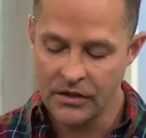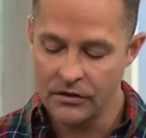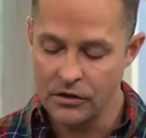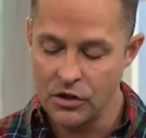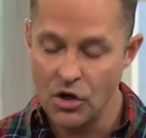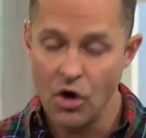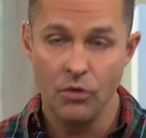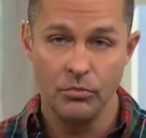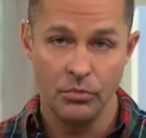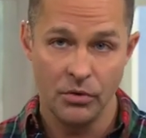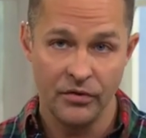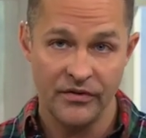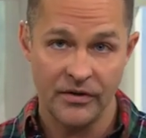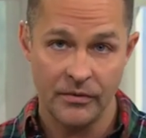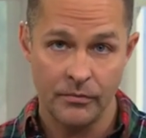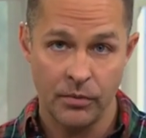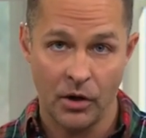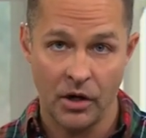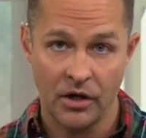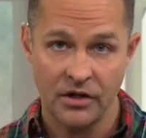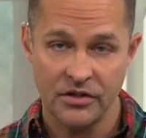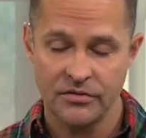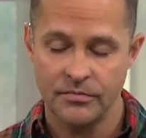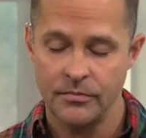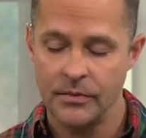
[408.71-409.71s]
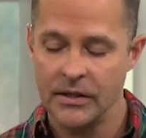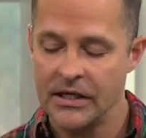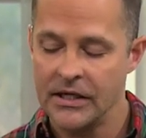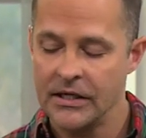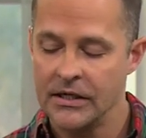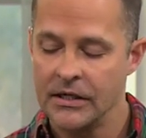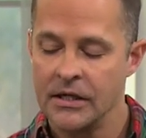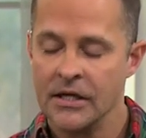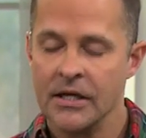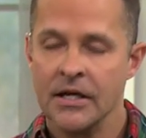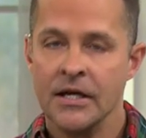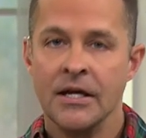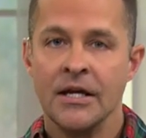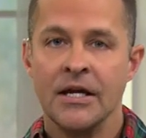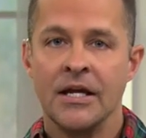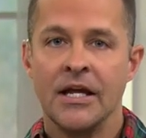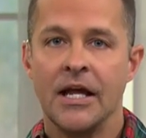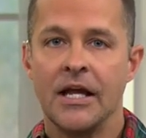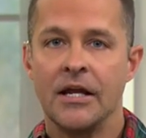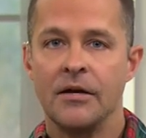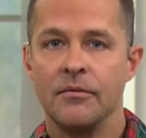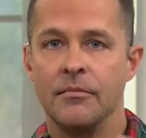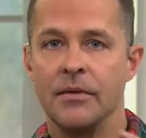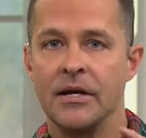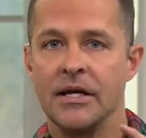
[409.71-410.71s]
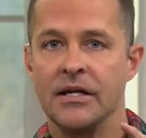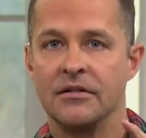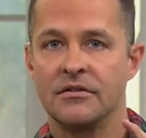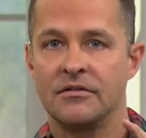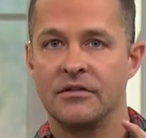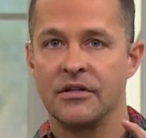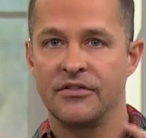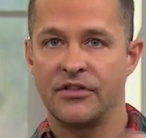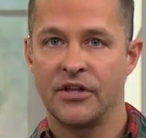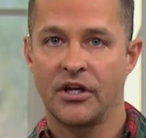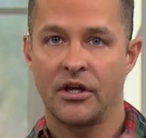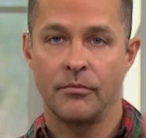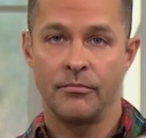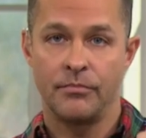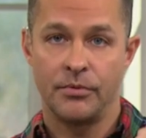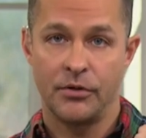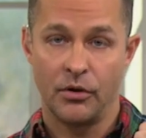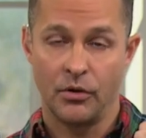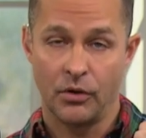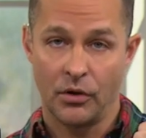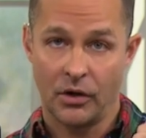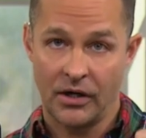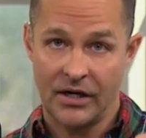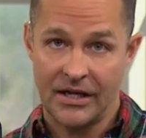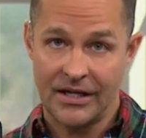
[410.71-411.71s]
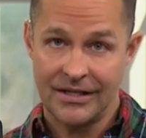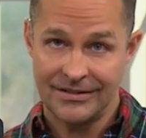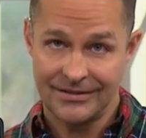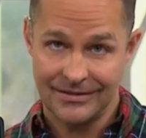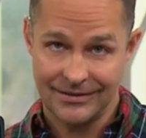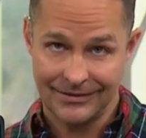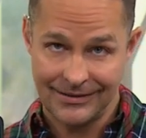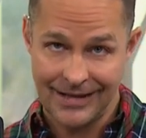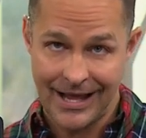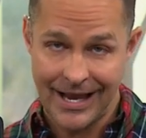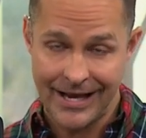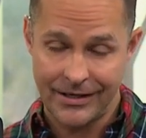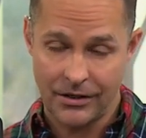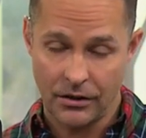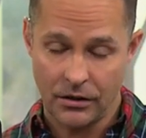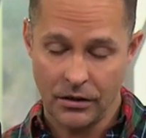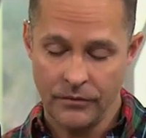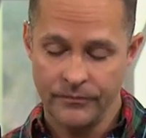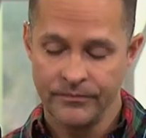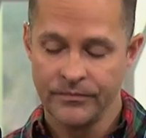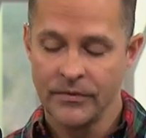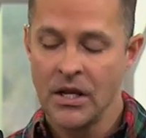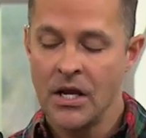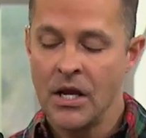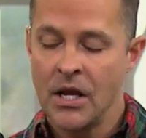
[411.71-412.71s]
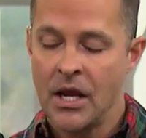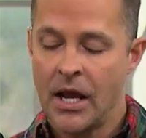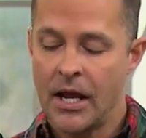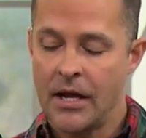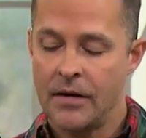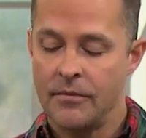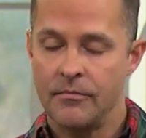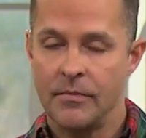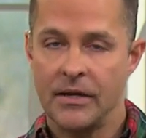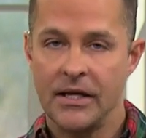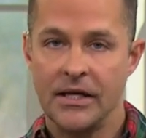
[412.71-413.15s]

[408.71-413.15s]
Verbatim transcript: no moving parts mean. It means that the computer is lighter. It